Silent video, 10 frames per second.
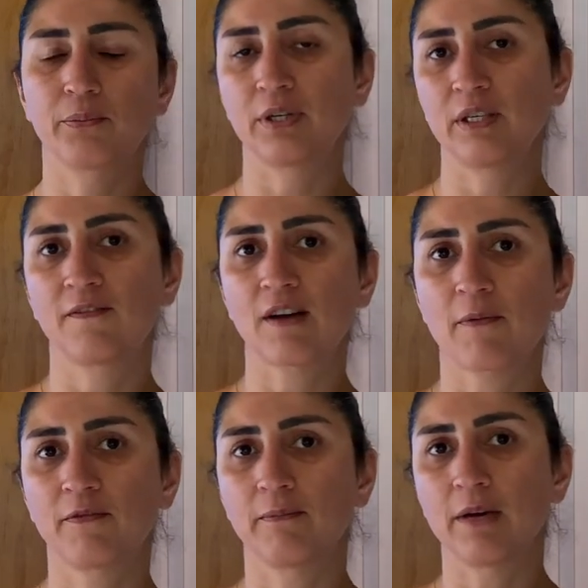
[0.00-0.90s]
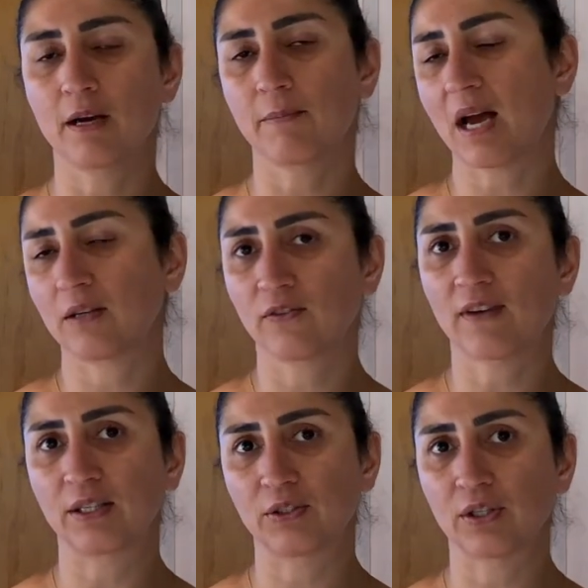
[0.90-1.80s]
prefab
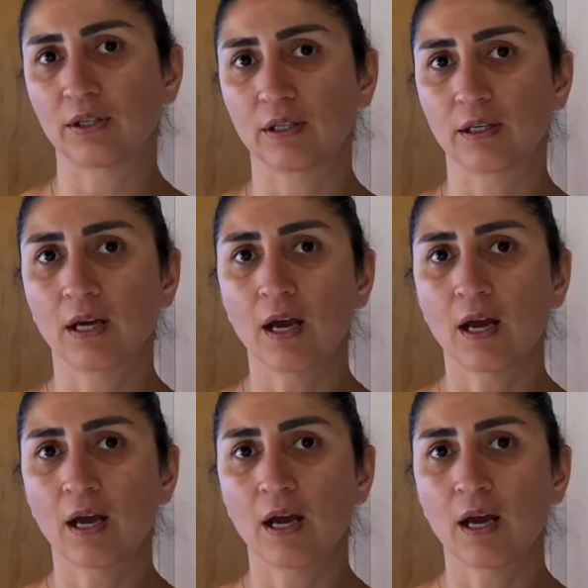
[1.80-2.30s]
manufacturer.